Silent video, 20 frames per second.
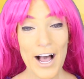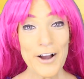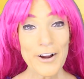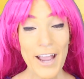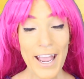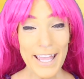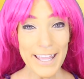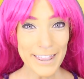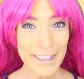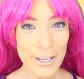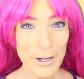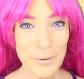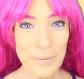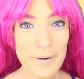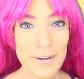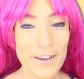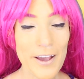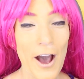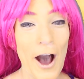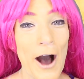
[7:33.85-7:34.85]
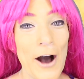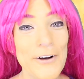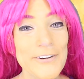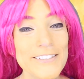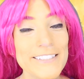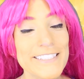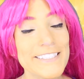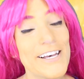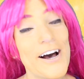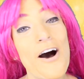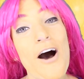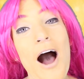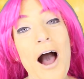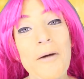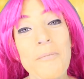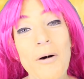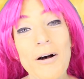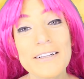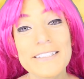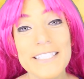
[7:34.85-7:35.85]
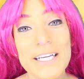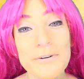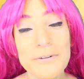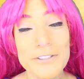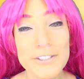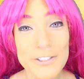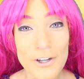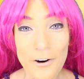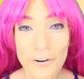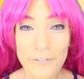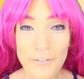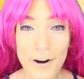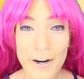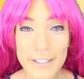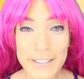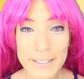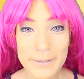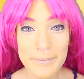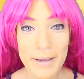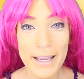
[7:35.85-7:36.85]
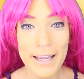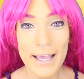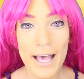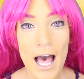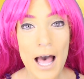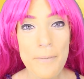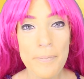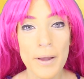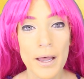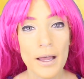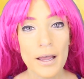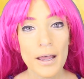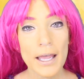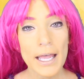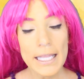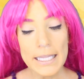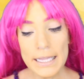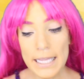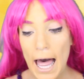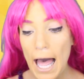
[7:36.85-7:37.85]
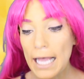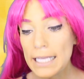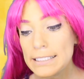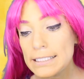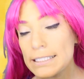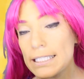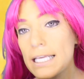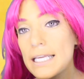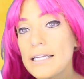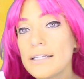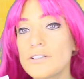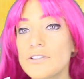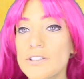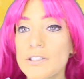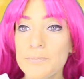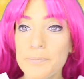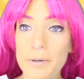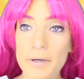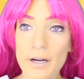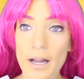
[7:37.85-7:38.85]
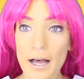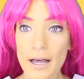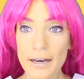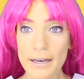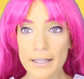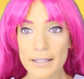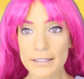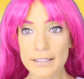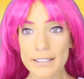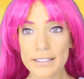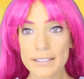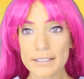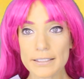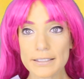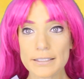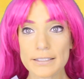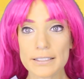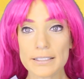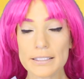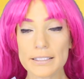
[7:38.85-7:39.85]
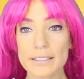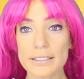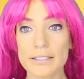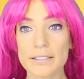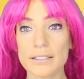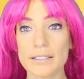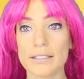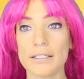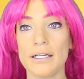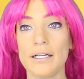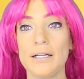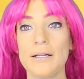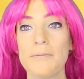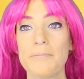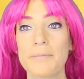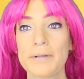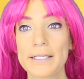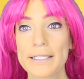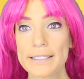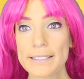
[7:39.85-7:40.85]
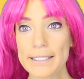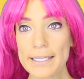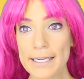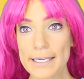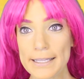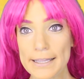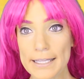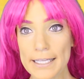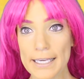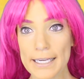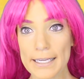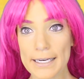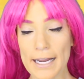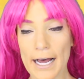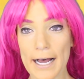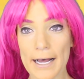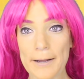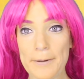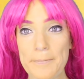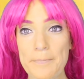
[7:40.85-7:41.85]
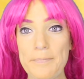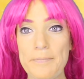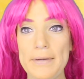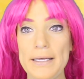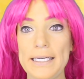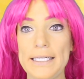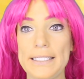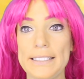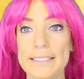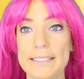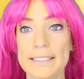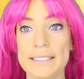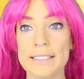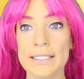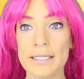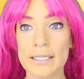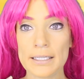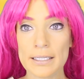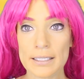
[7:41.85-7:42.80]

Okay, there we go. So I'm all done with Starfire's makeup. And last thing, just put on this little plate thing I made.